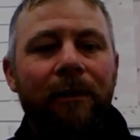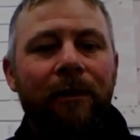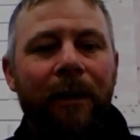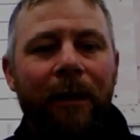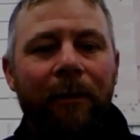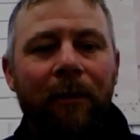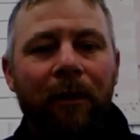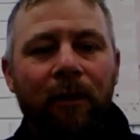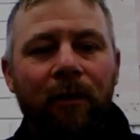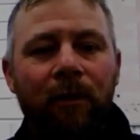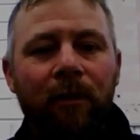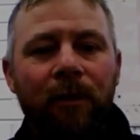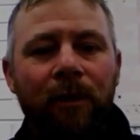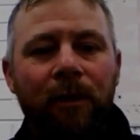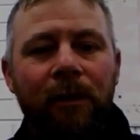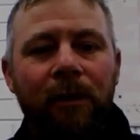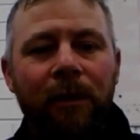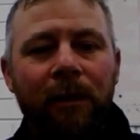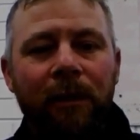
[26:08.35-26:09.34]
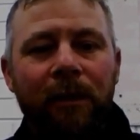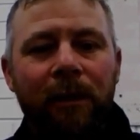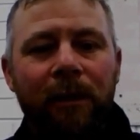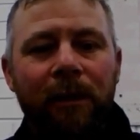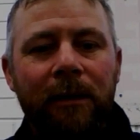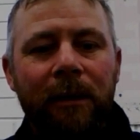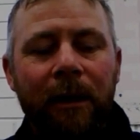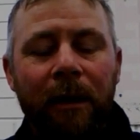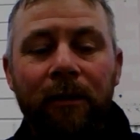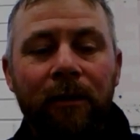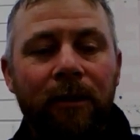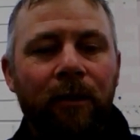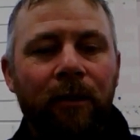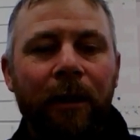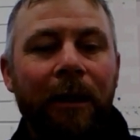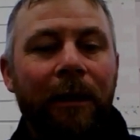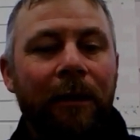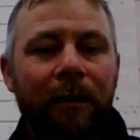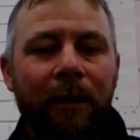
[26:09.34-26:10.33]
around my horses and just don't
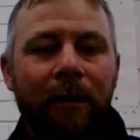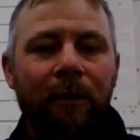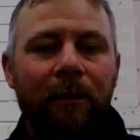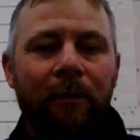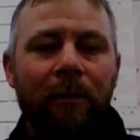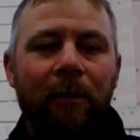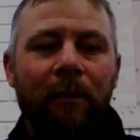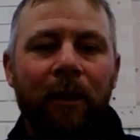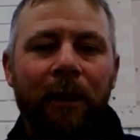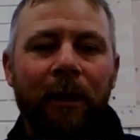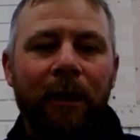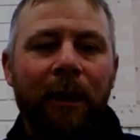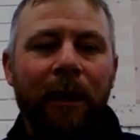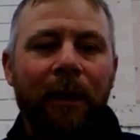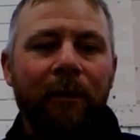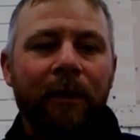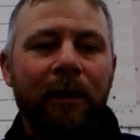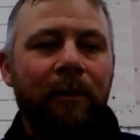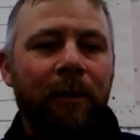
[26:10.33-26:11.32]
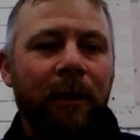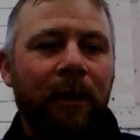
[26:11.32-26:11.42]
do anything with my body language,